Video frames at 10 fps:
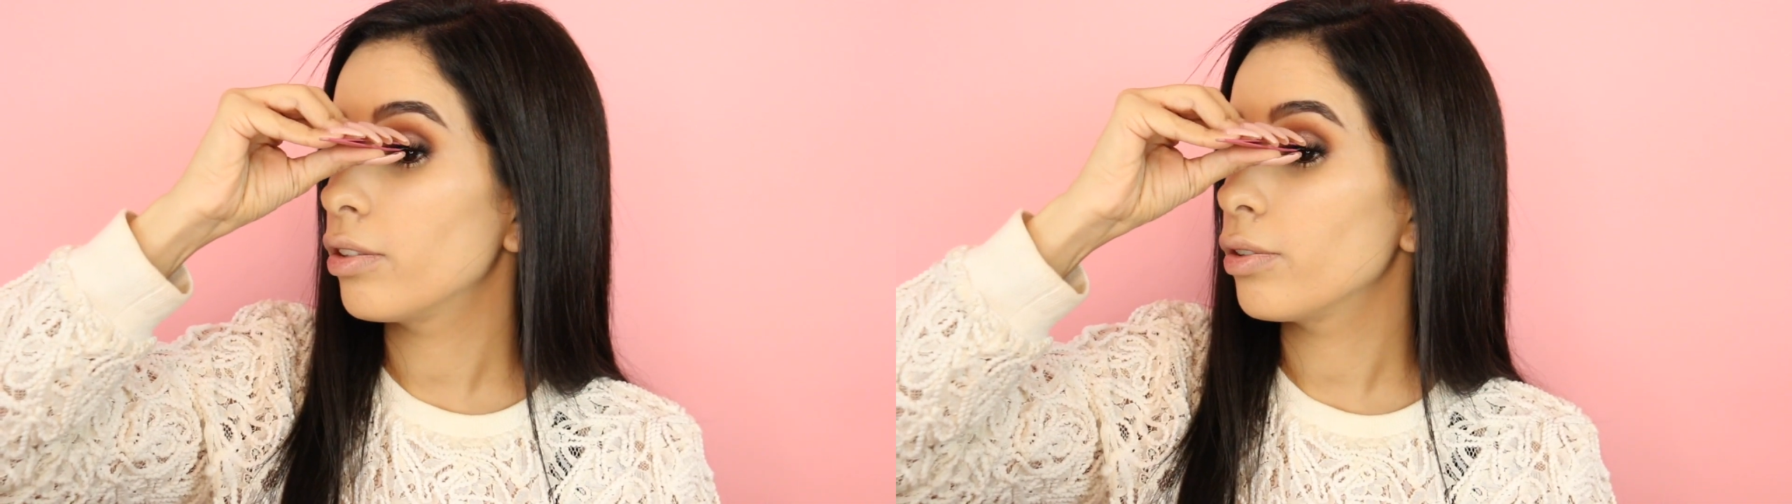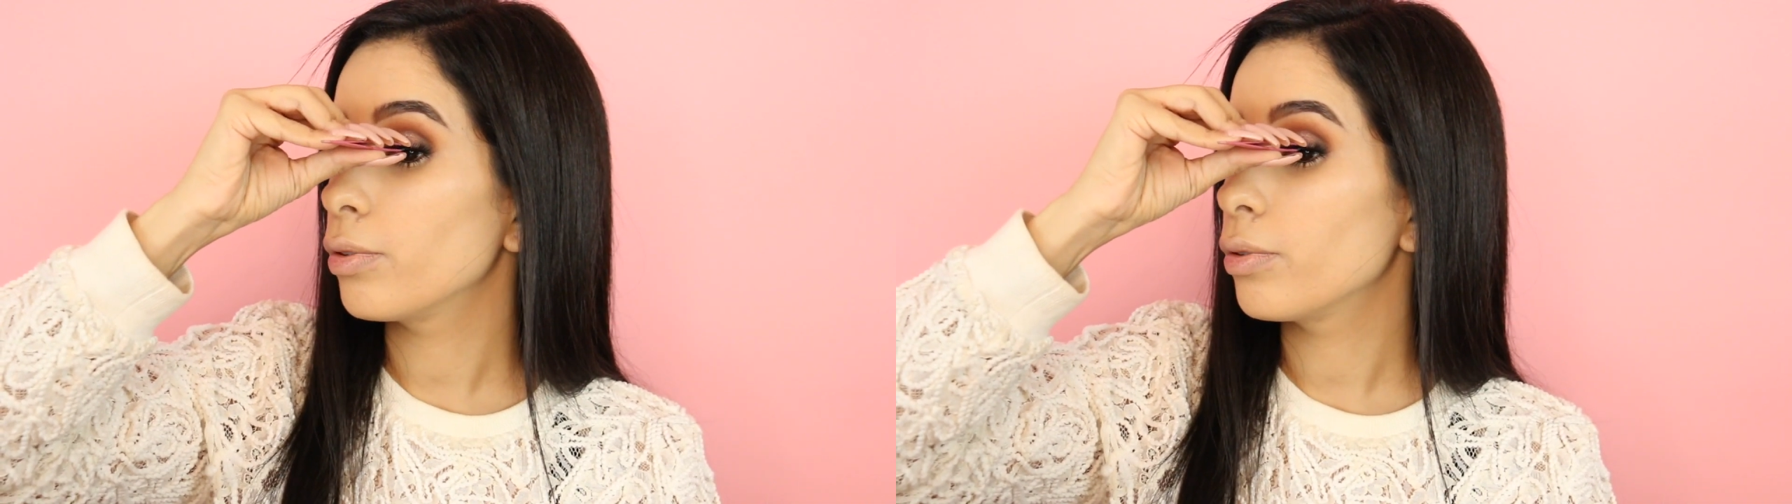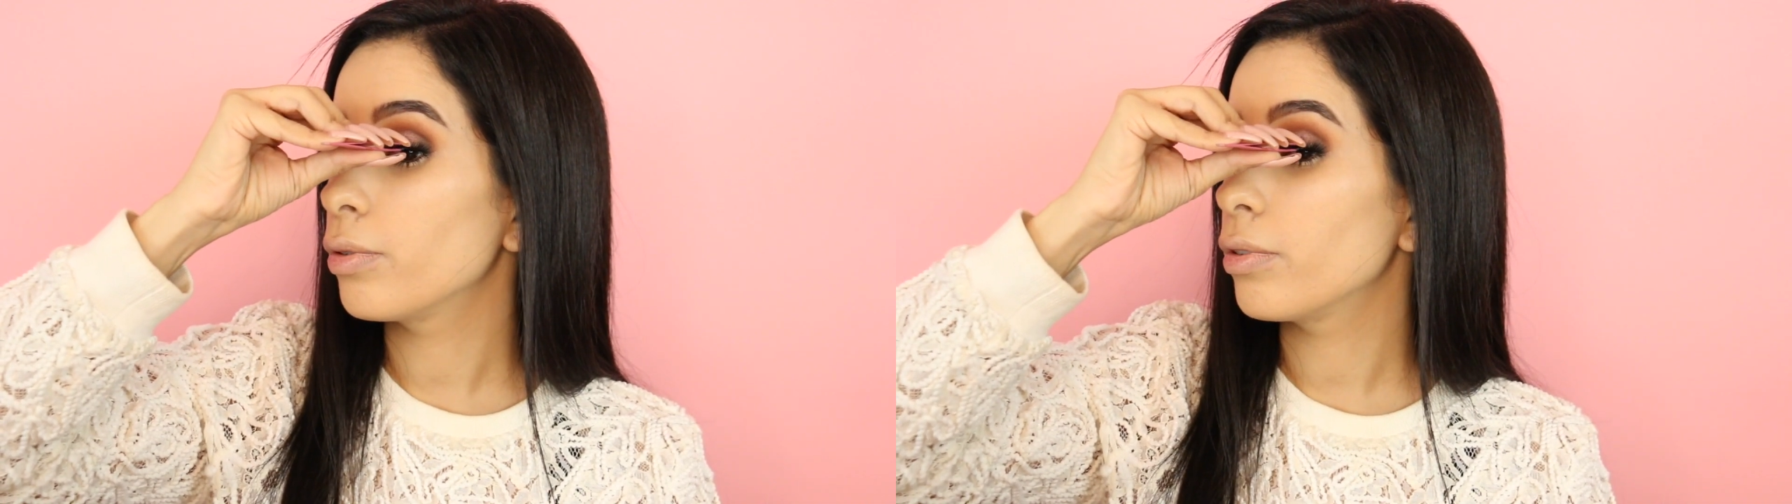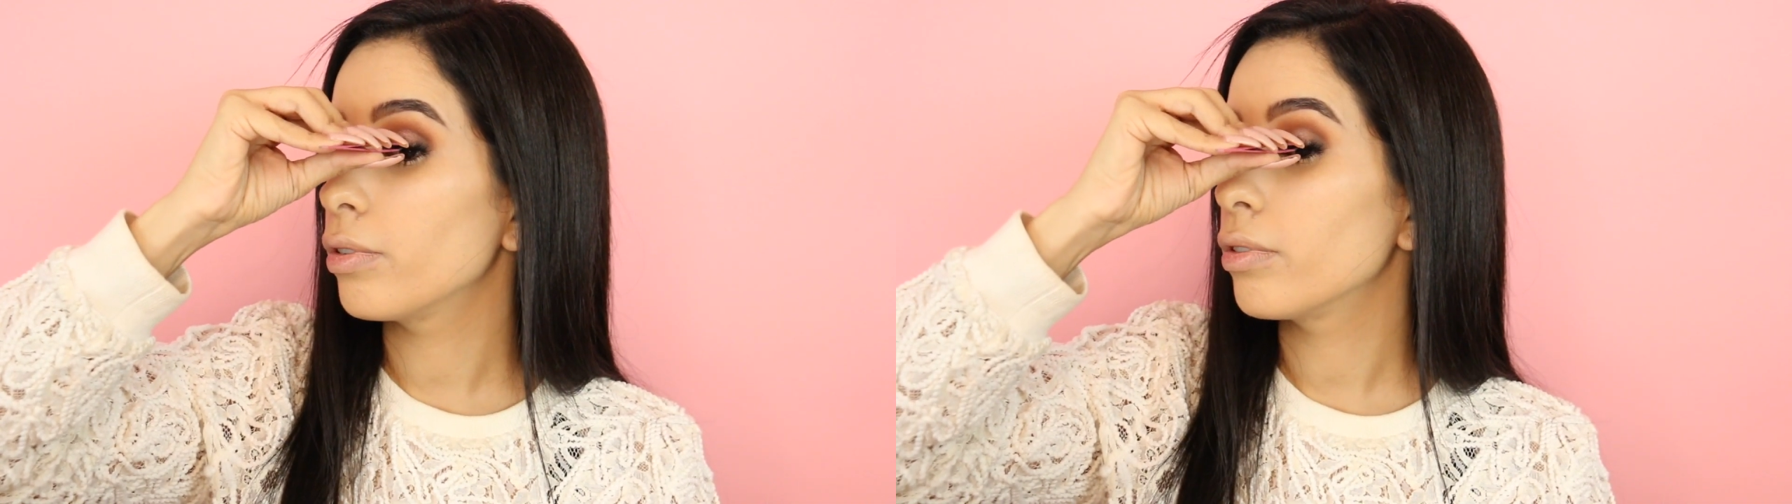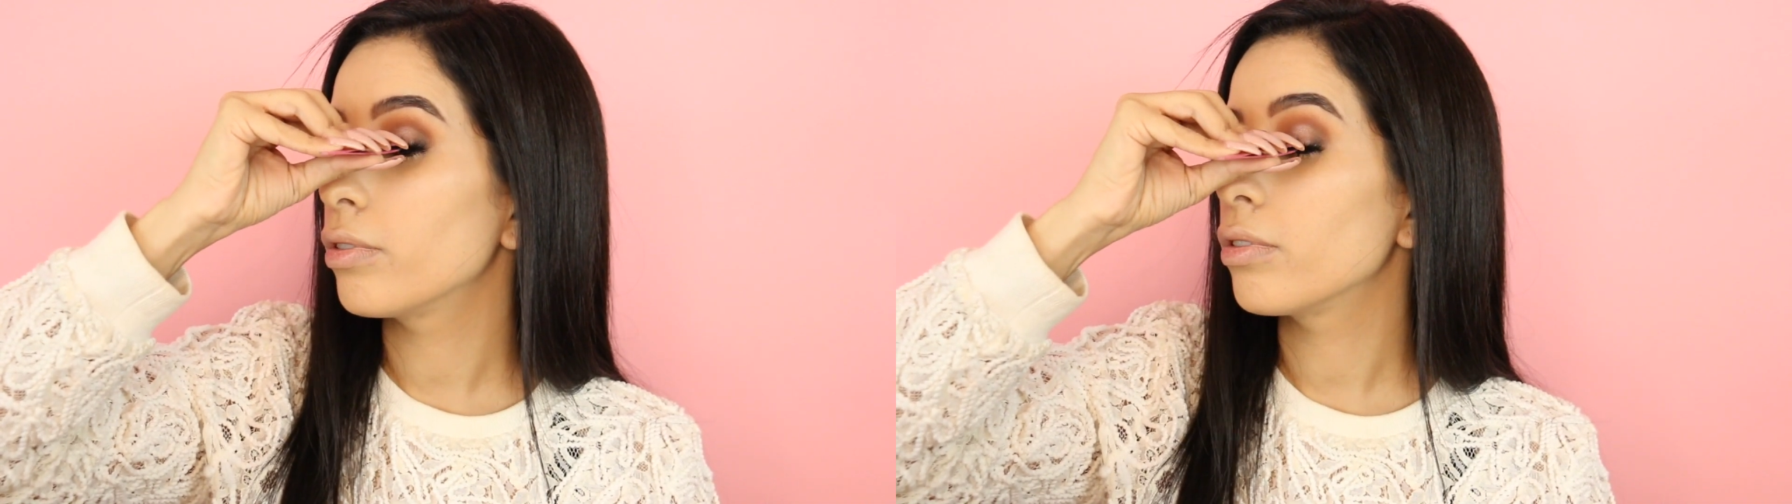
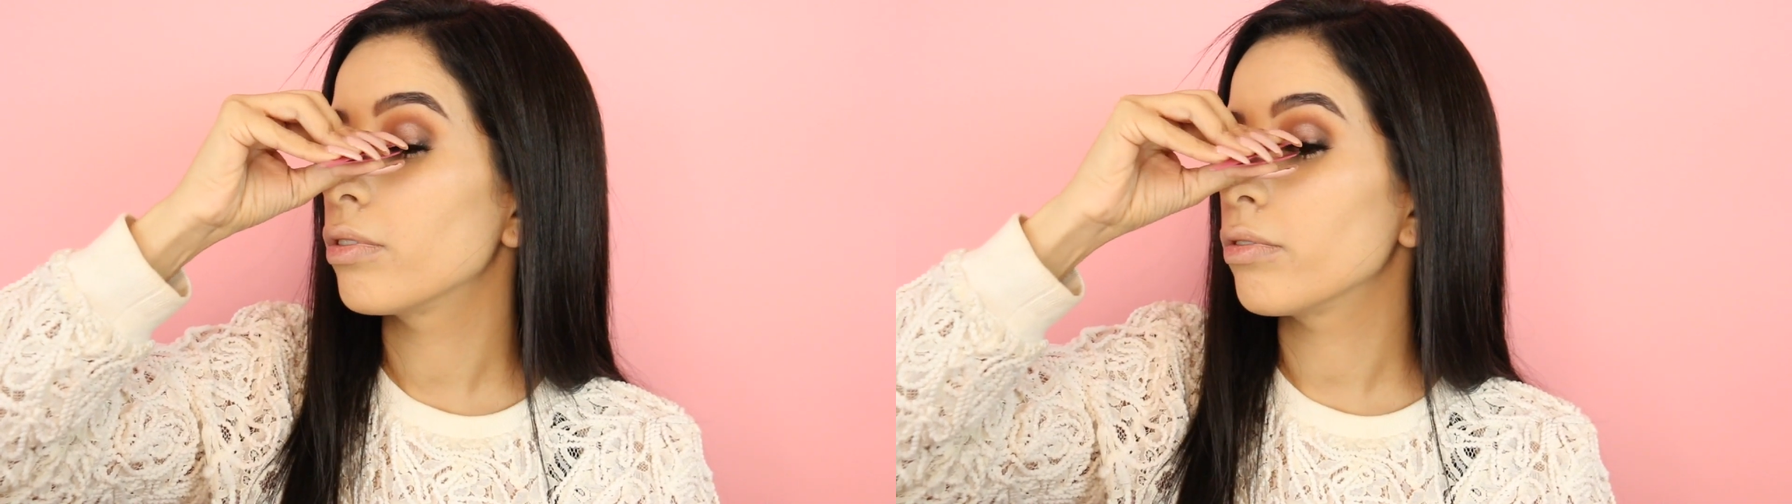two,